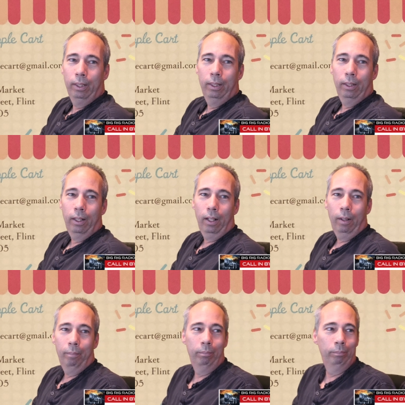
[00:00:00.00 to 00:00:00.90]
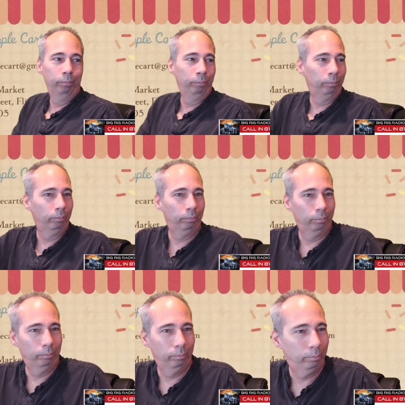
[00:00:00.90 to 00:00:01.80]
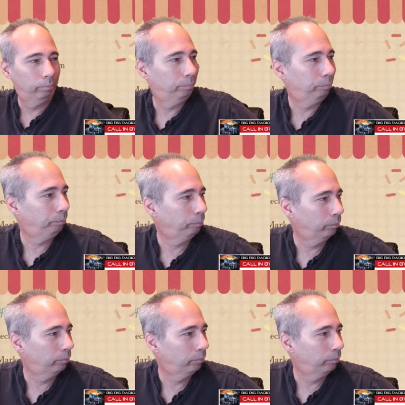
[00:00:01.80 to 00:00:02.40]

Um, John can't type.